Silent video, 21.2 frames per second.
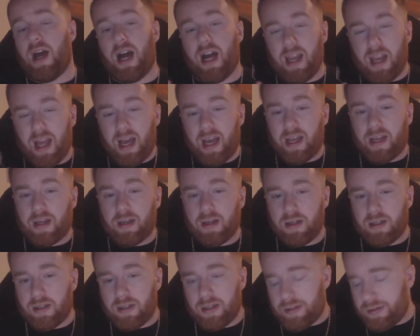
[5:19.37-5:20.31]
I like,
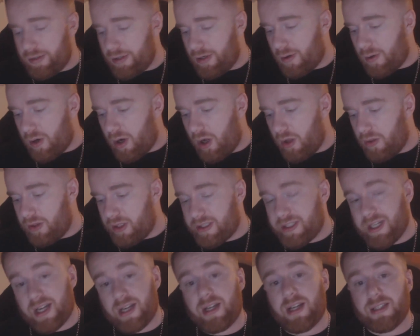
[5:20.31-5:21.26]
you know, on the
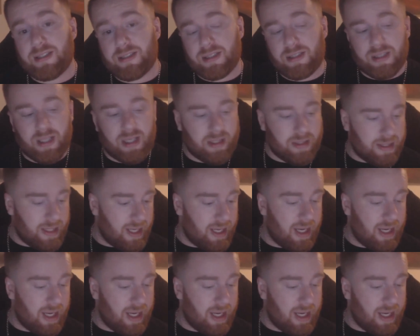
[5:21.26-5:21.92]
tank, as I said,